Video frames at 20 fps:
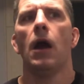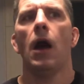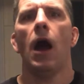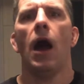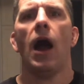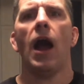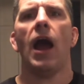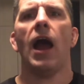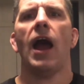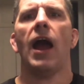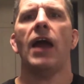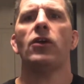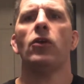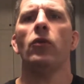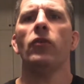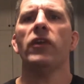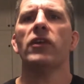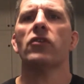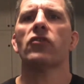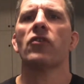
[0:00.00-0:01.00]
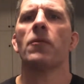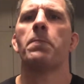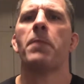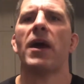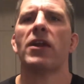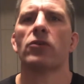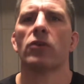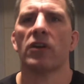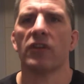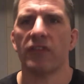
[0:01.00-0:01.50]
I don't think there's a
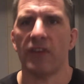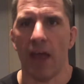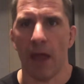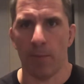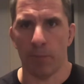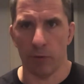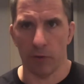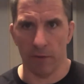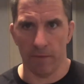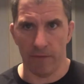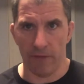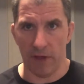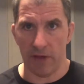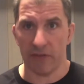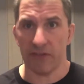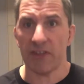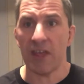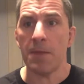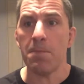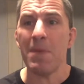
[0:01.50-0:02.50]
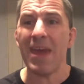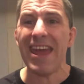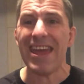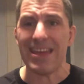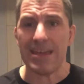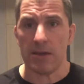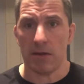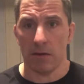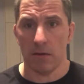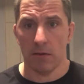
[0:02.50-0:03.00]
better example of this than
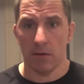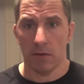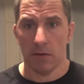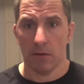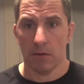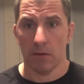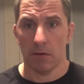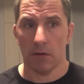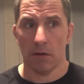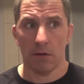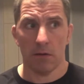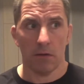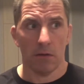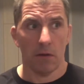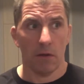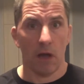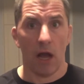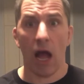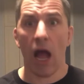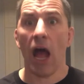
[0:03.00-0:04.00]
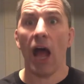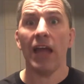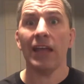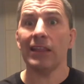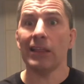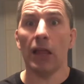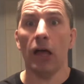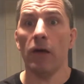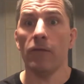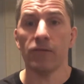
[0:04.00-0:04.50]
me. Right? I
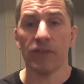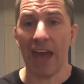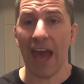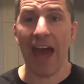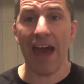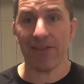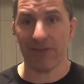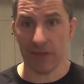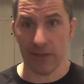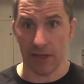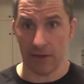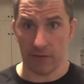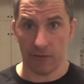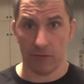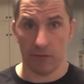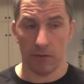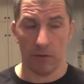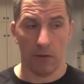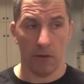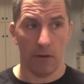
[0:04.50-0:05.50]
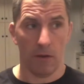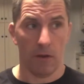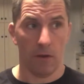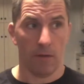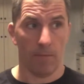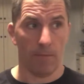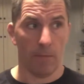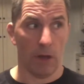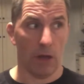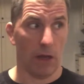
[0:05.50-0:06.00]
love Catholics.
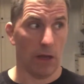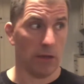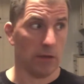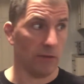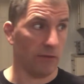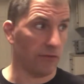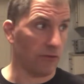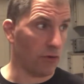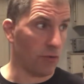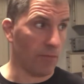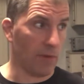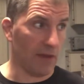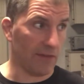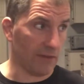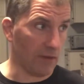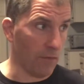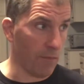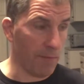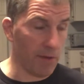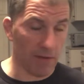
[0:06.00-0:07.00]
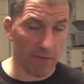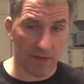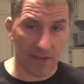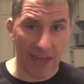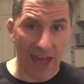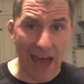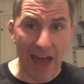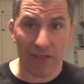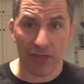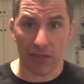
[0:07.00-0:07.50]
I consider myself a bit of a
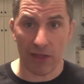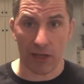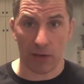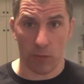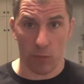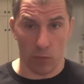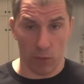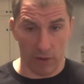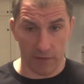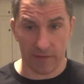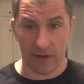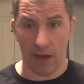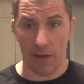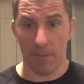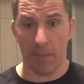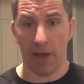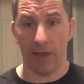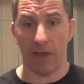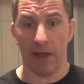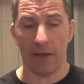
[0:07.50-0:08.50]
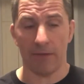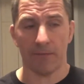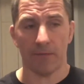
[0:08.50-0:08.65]
Catholic one time in my life.